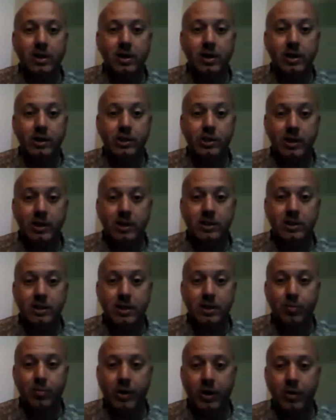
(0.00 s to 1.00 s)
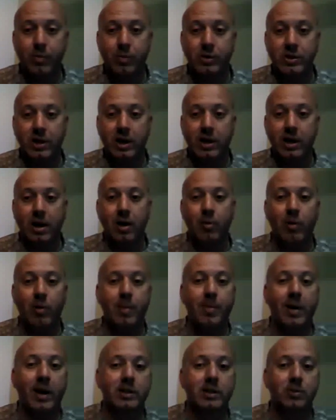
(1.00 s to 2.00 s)
and she's here presenting on
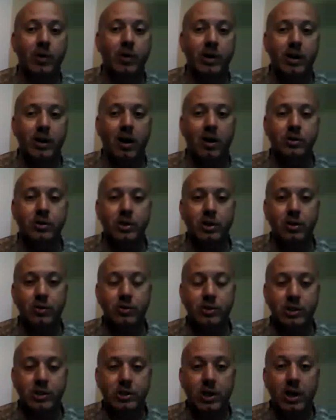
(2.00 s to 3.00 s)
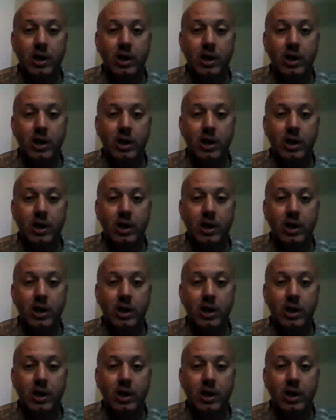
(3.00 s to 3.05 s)
WebEx radiology usage.